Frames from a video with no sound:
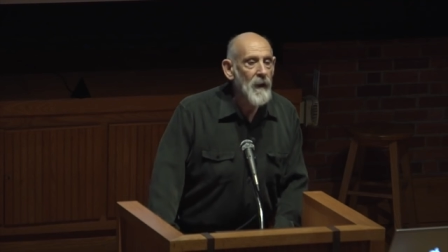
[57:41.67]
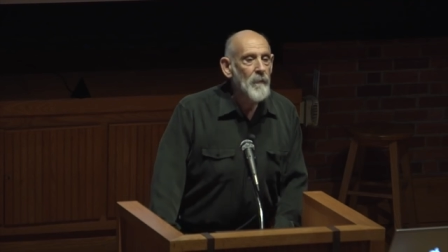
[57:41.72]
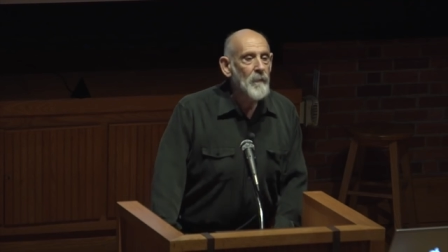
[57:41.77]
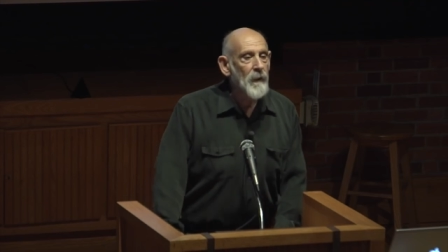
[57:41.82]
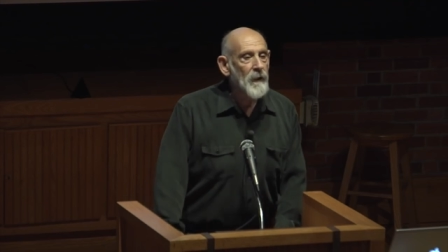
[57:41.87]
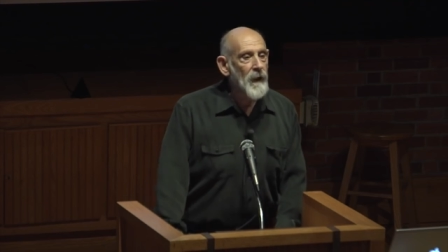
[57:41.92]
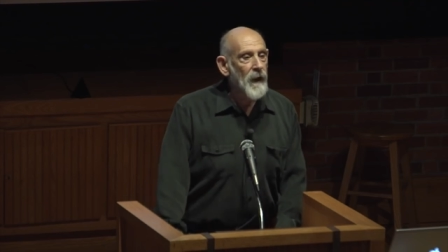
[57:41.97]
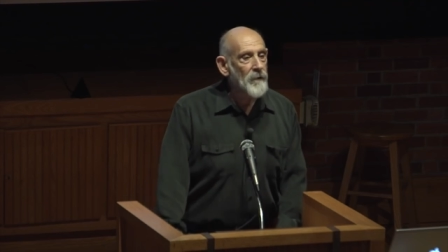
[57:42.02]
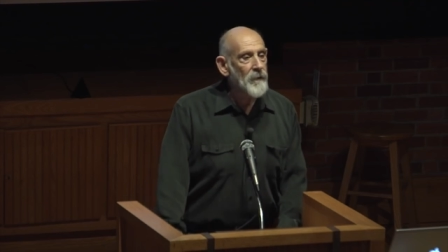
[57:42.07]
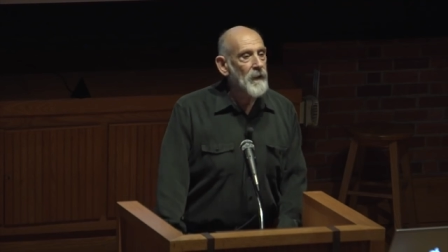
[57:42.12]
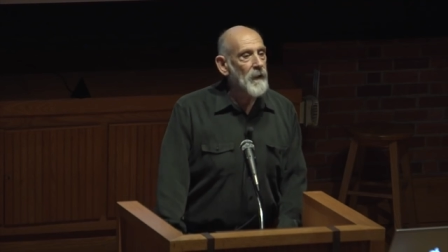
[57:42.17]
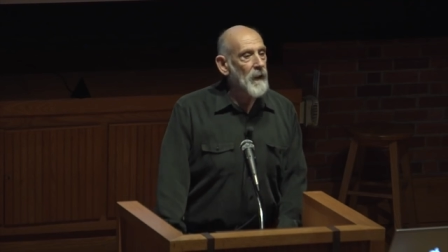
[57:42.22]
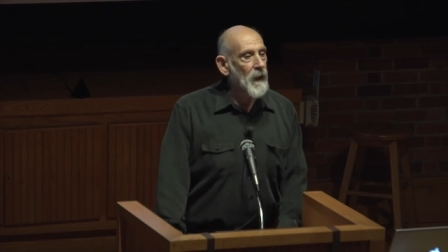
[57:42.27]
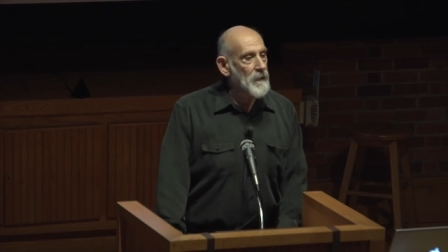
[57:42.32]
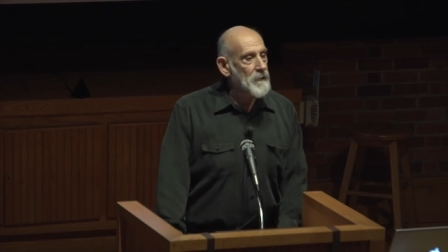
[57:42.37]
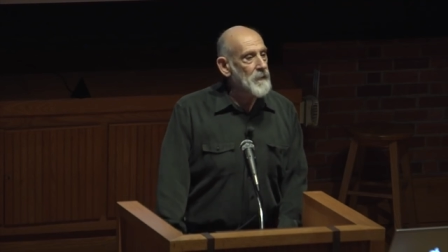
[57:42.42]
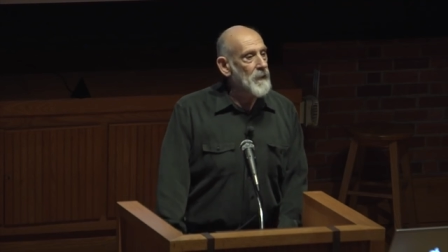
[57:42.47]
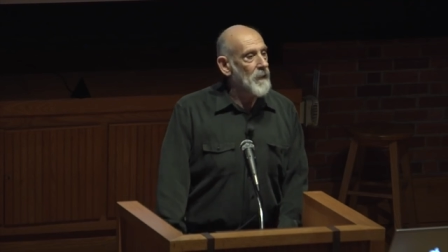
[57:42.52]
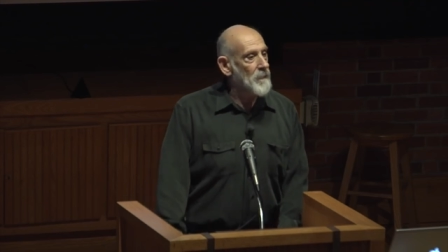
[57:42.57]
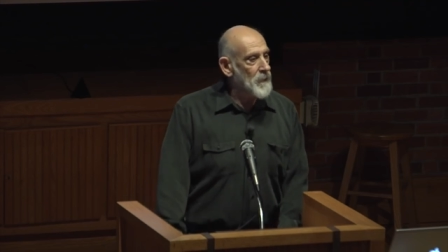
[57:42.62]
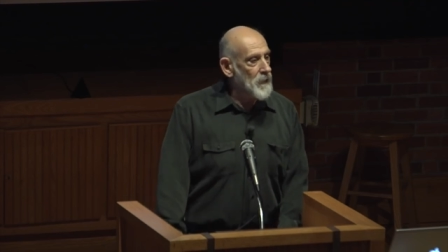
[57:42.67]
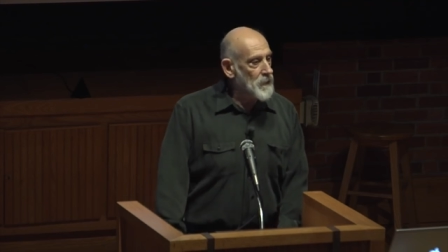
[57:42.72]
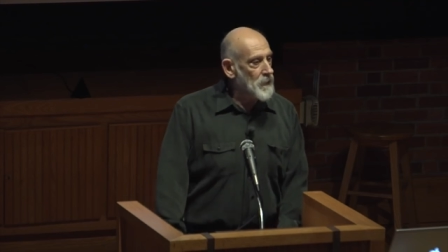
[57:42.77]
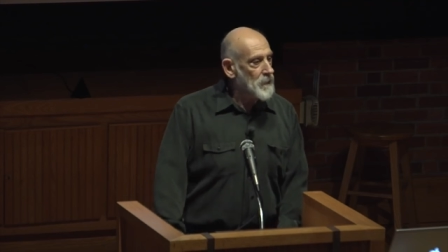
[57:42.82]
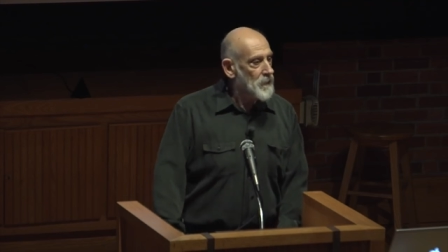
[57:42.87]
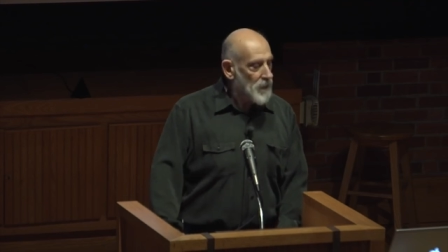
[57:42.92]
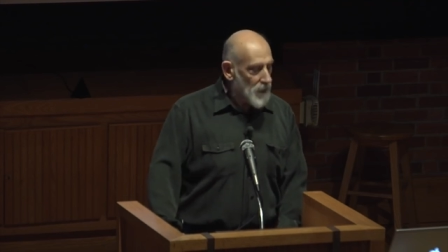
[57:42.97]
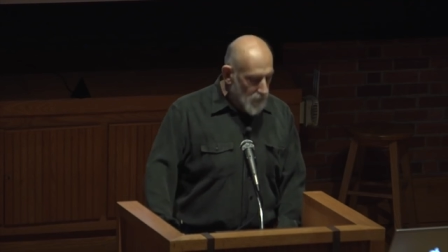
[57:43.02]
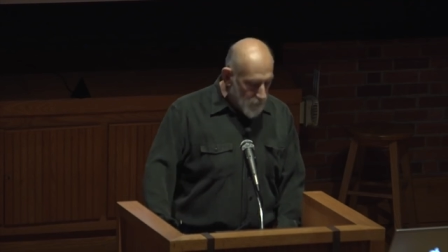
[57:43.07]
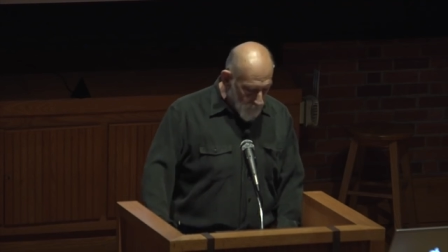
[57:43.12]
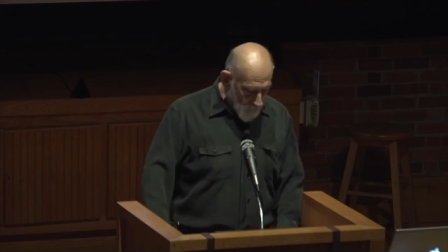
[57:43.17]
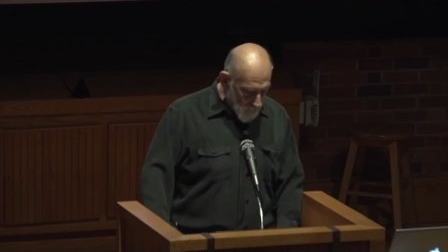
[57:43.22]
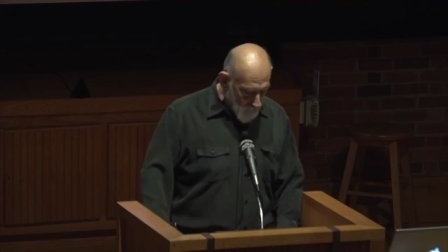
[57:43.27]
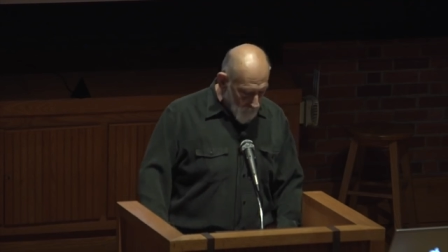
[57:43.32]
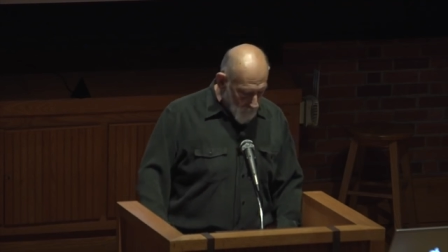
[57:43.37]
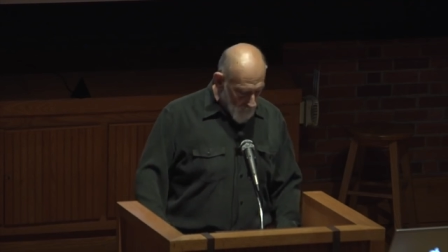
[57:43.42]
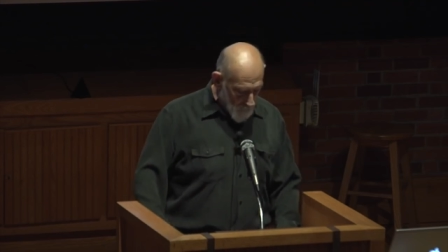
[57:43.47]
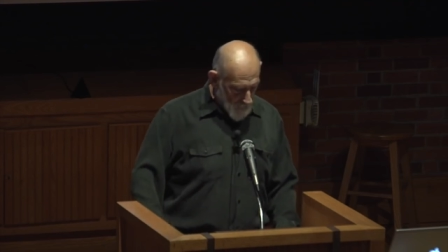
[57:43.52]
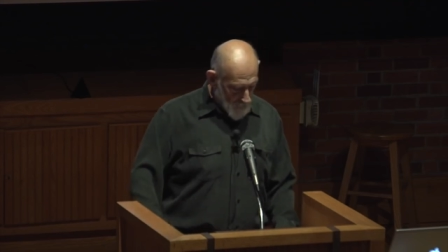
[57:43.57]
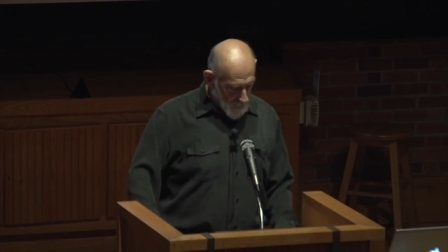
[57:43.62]
But nevertheless, let me just leave you
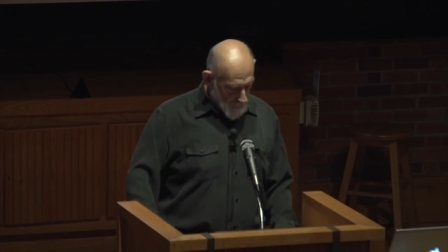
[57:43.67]
with a